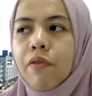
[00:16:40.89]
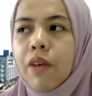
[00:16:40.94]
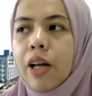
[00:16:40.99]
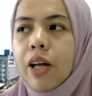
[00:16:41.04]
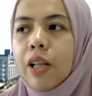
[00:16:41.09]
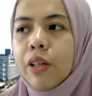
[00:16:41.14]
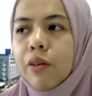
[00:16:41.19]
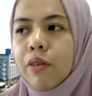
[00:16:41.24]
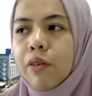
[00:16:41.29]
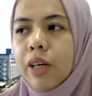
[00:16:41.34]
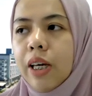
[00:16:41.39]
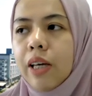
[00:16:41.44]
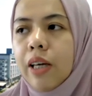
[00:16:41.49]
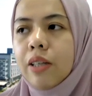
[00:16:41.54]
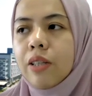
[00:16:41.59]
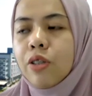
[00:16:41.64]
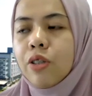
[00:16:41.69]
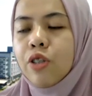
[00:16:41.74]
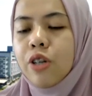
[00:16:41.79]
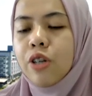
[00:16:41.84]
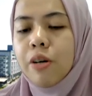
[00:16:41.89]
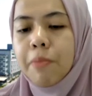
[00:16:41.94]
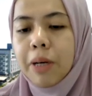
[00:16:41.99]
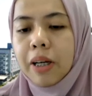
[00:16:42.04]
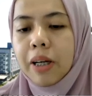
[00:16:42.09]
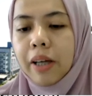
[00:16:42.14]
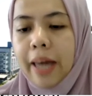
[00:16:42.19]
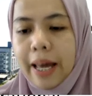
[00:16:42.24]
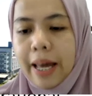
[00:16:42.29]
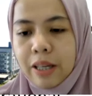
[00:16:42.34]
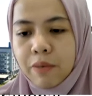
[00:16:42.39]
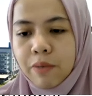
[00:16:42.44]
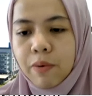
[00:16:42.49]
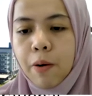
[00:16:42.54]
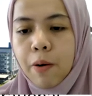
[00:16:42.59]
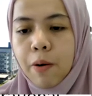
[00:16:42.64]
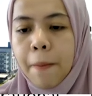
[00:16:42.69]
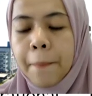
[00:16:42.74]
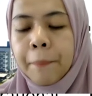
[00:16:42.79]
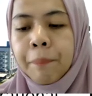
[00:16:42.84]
value is terminal cash flow,